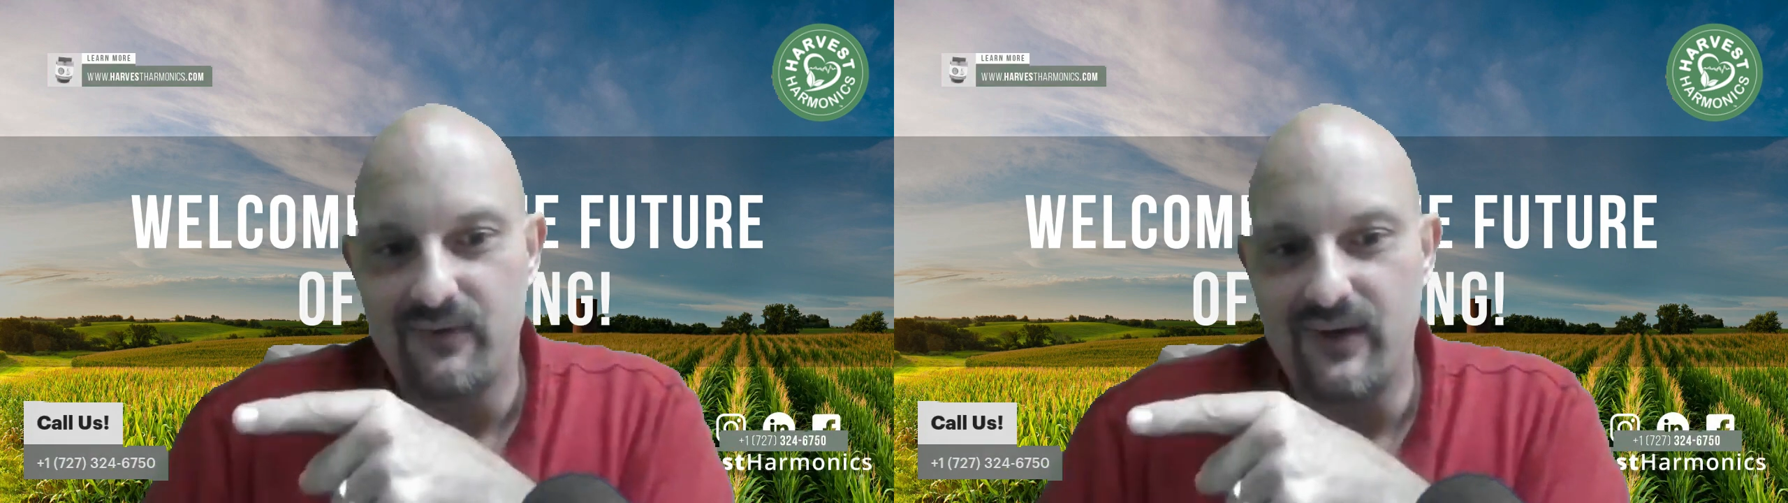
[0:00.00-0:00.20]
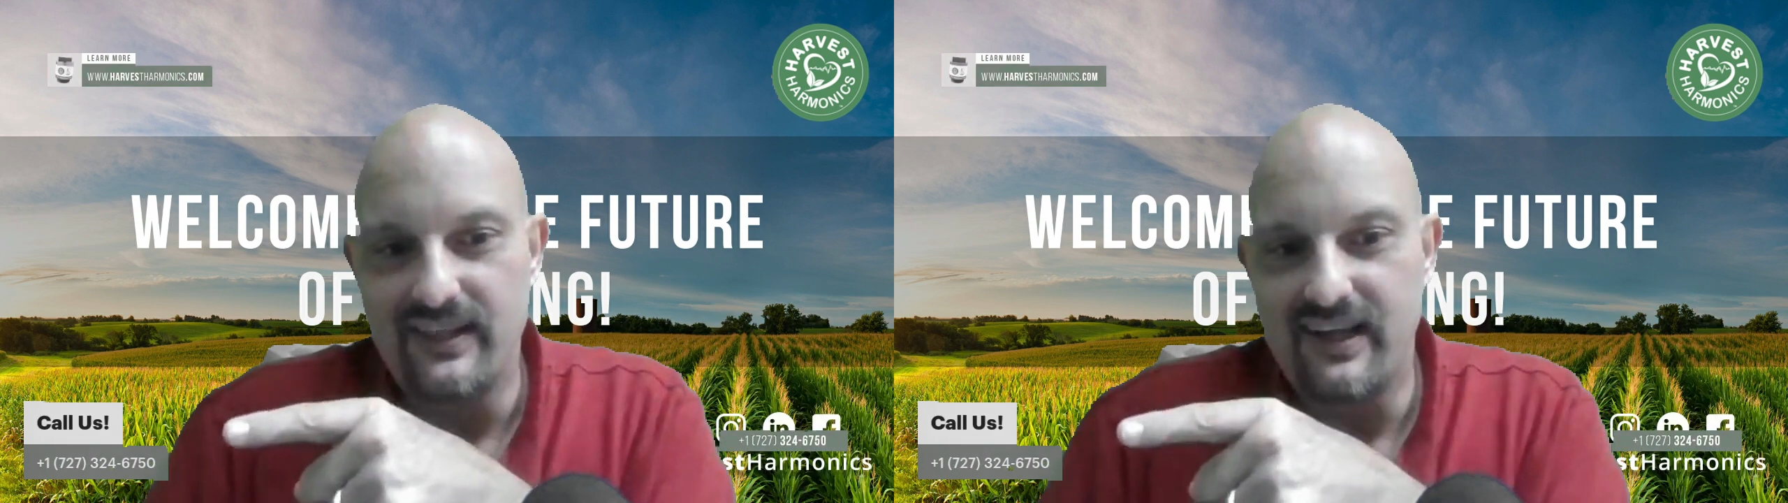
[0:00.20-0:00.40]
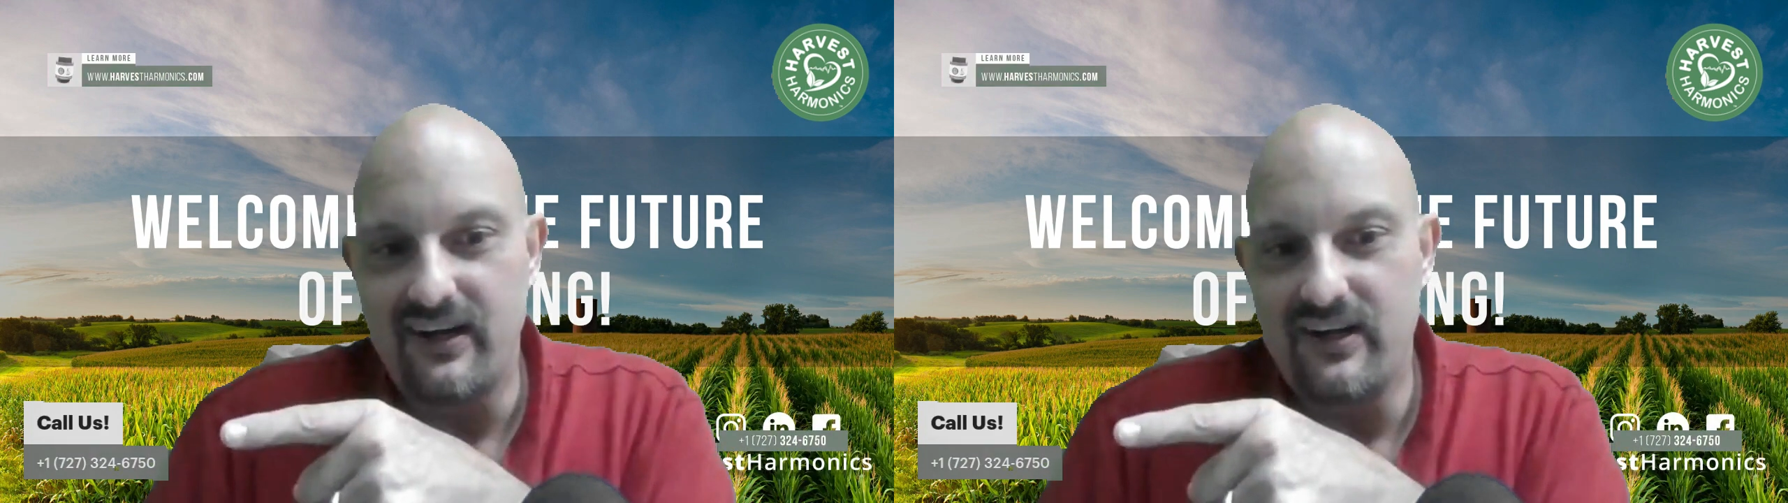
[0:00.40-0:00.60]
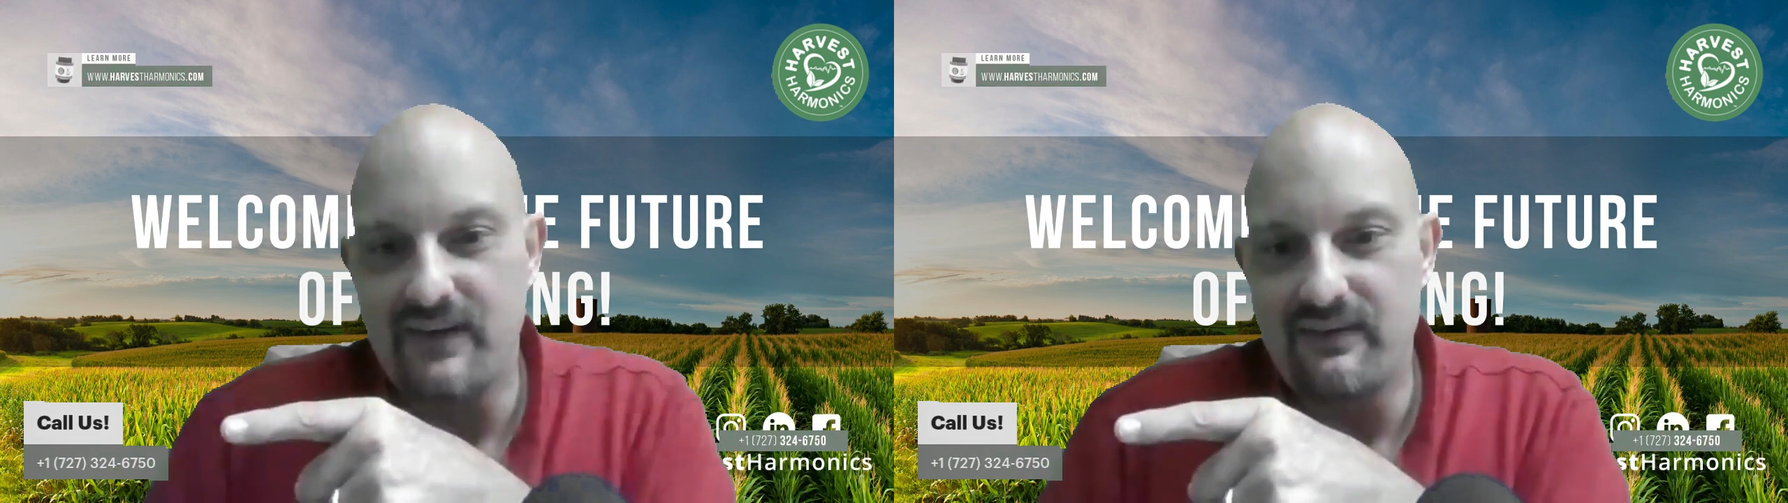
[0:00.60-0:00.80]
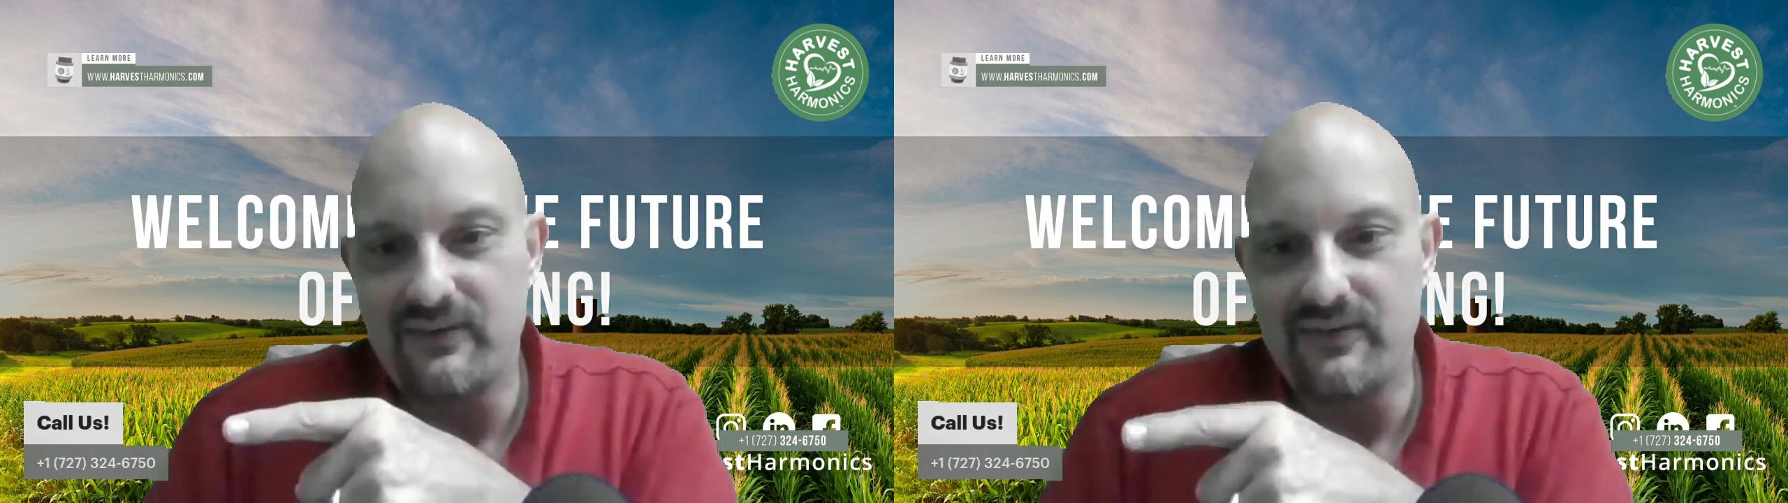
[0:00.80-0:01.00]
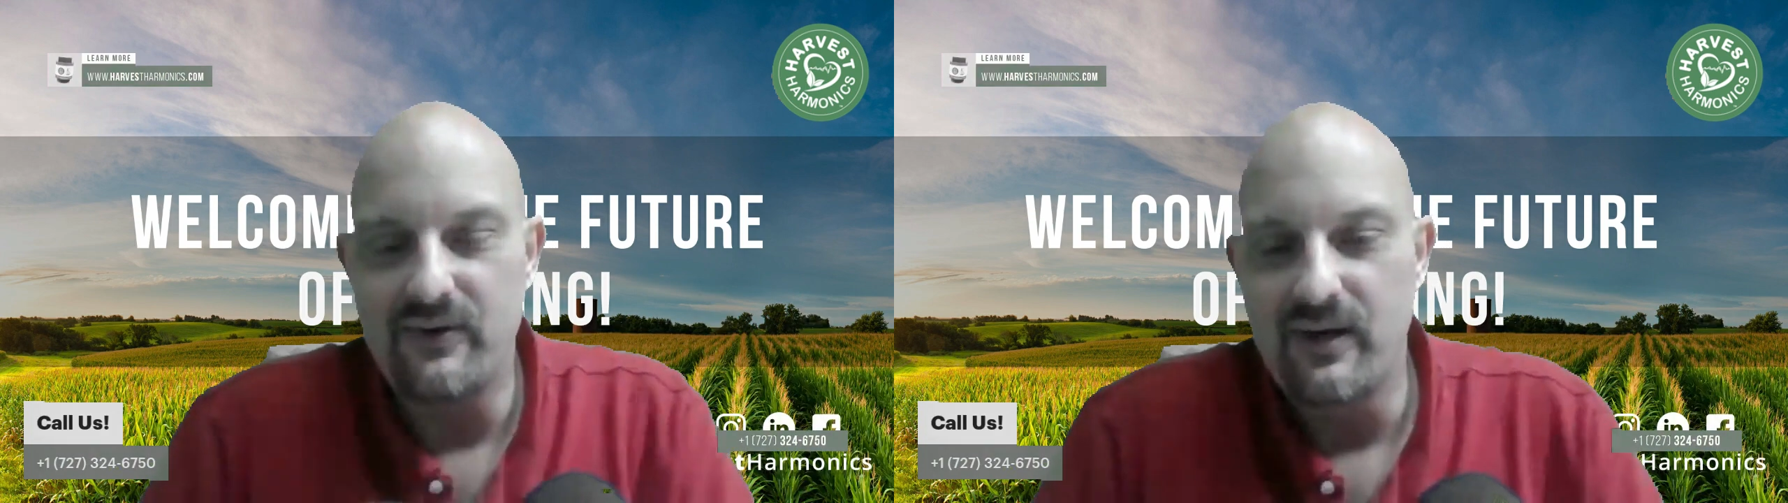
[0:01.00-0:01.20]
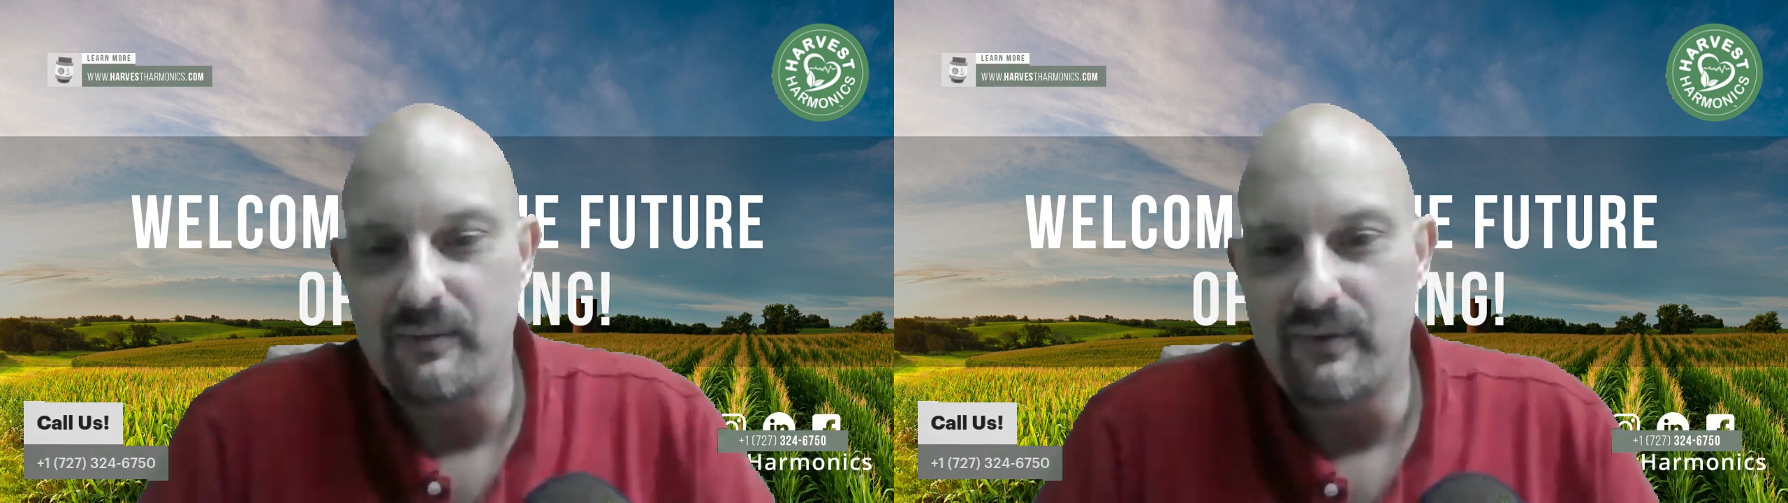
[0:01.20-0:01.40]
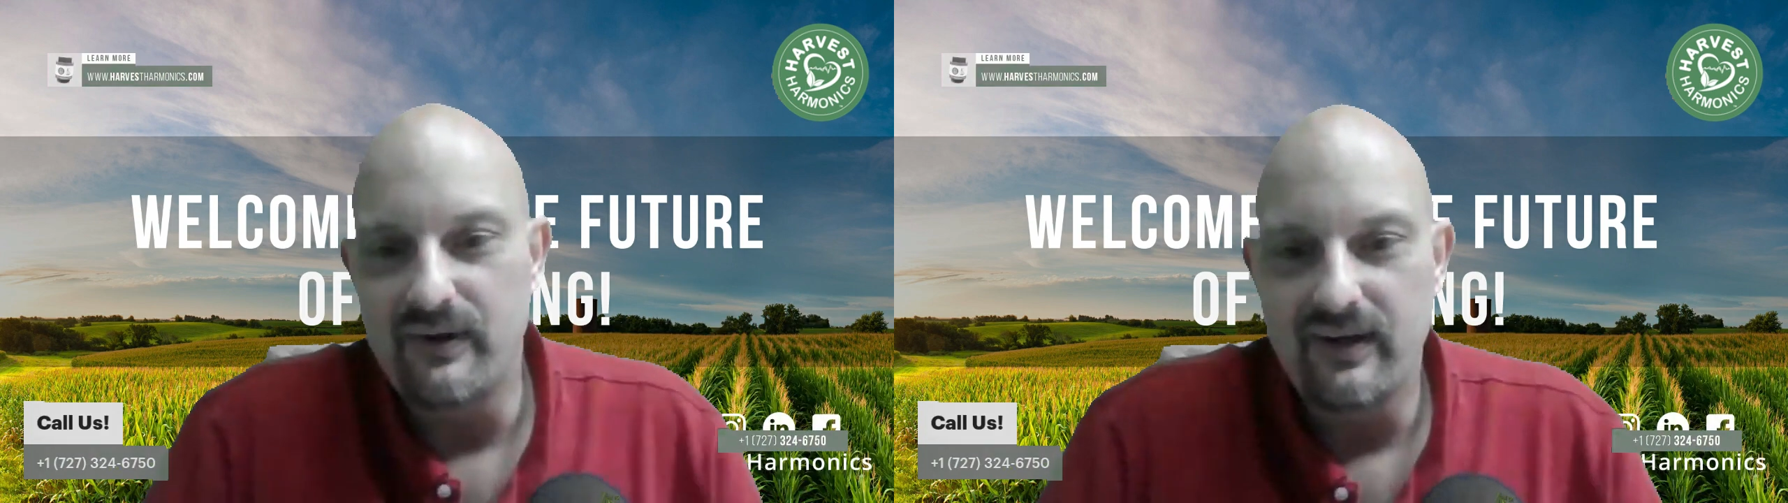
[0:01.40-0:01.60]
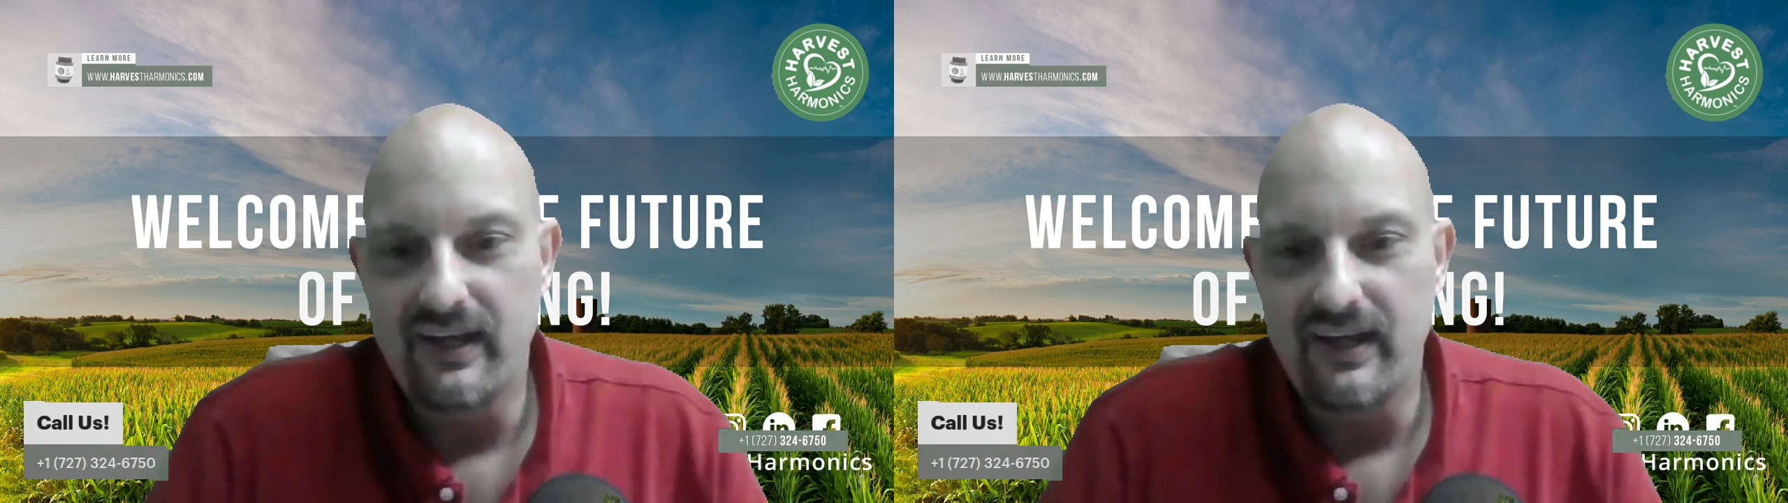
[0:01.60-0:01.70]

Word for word: Right there, you have our phone number,